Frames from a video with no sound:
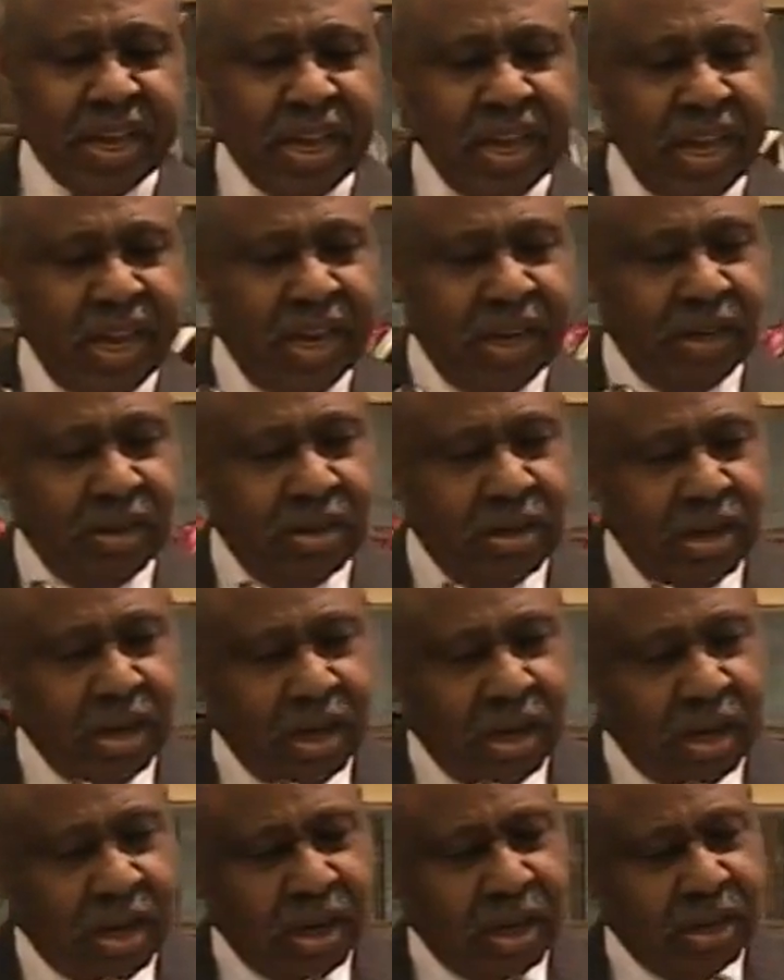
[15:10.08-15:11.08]
and
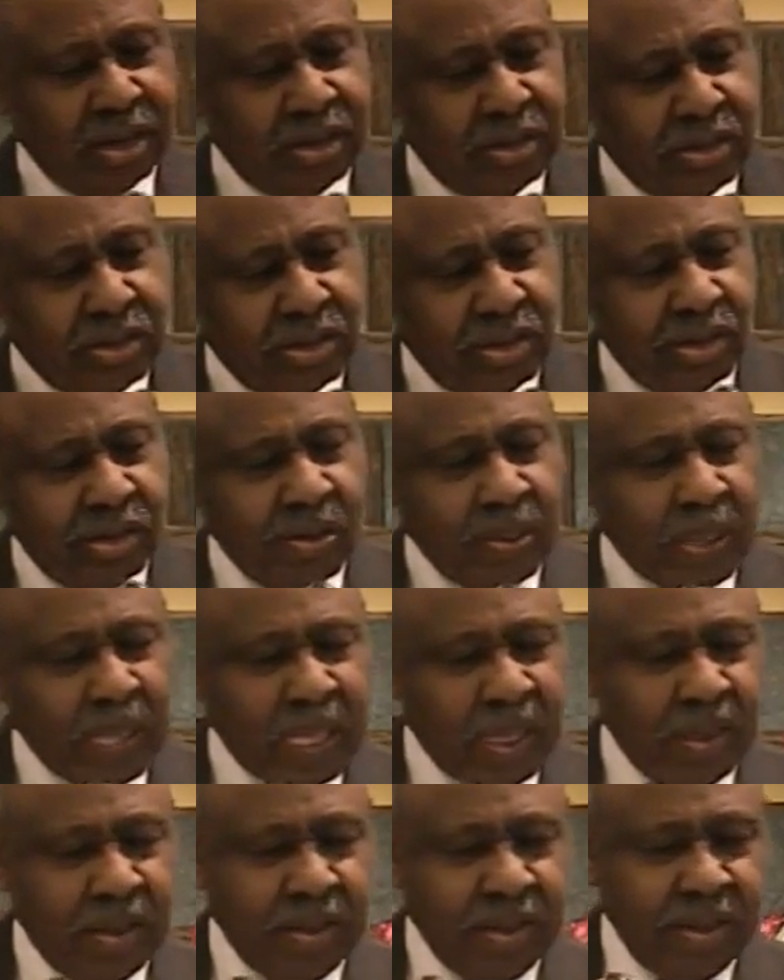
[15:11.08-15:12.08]
uh,
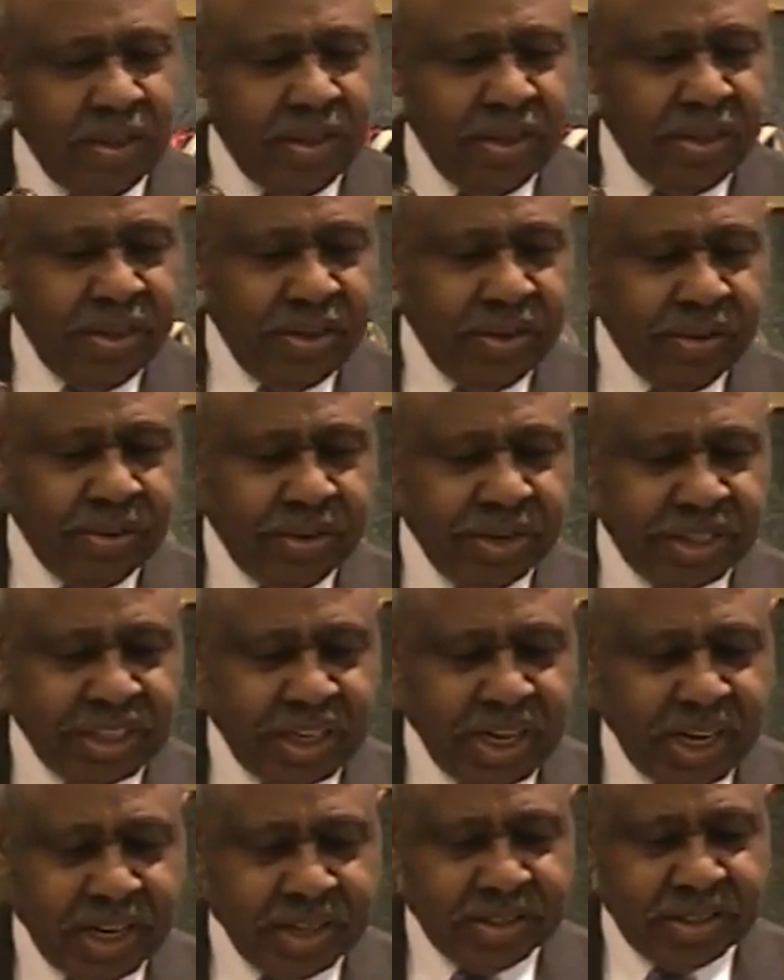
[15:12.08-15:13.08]
what
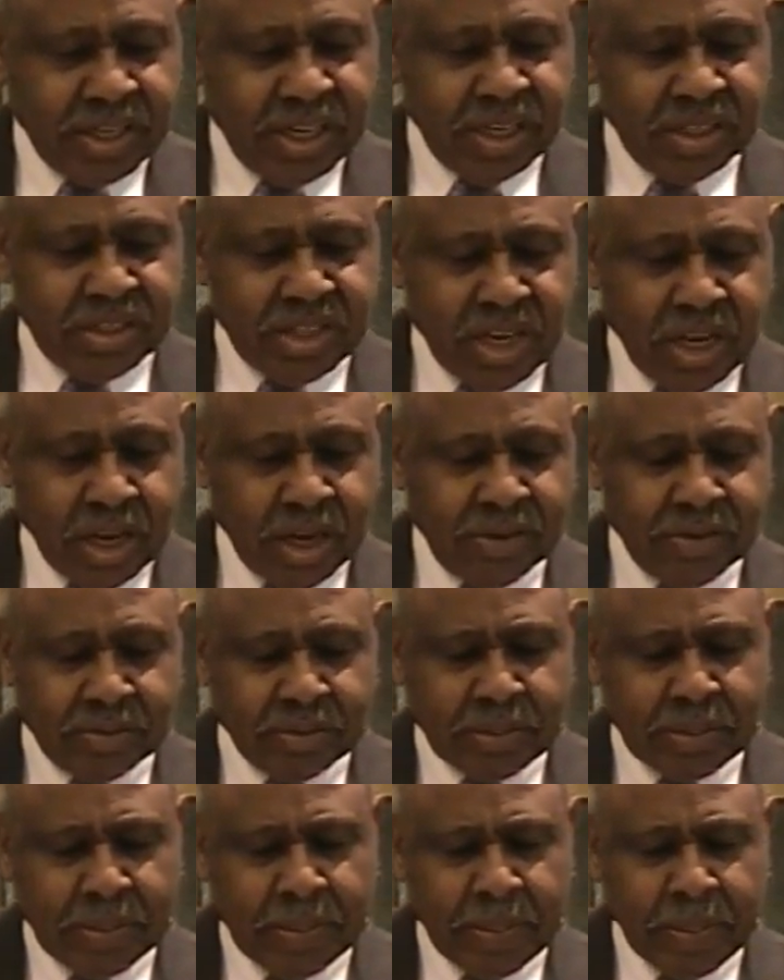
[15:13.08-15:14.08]
did I say, 10?
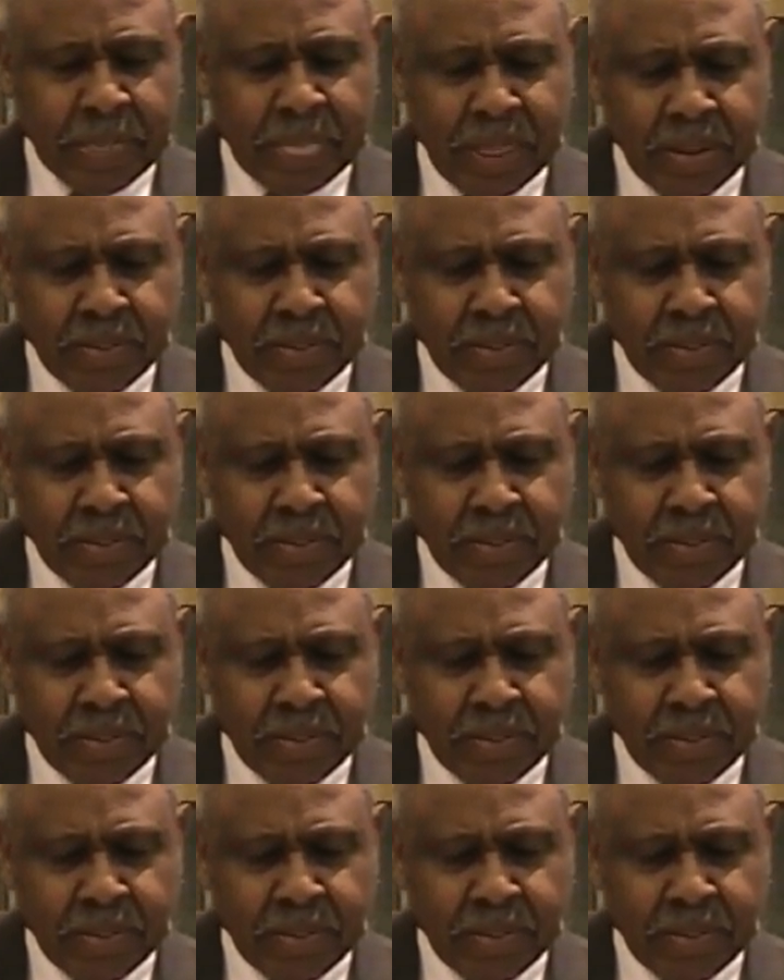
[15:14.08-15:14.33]
Yeah.